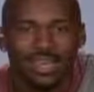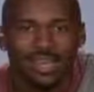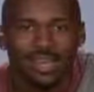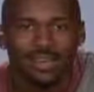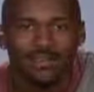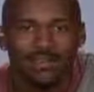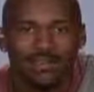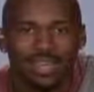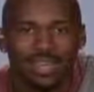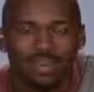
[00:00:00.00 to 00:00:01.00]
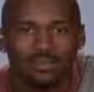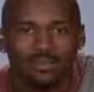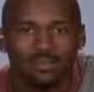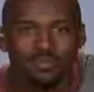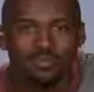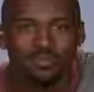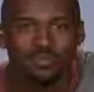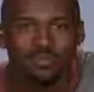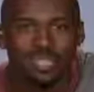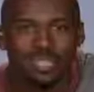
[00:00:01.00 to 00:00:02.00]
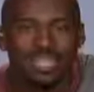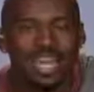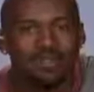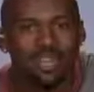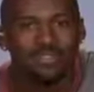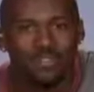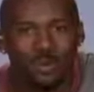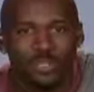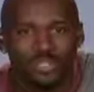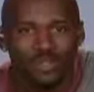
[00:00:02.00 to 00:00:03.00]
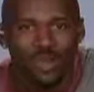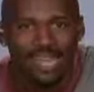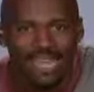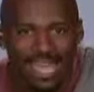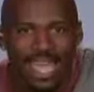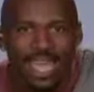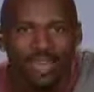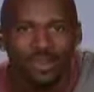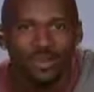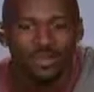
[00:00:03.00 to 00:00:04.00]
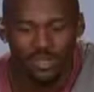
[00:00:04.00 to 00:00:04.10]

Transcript: Um, and I'm putting a lot of my focus right now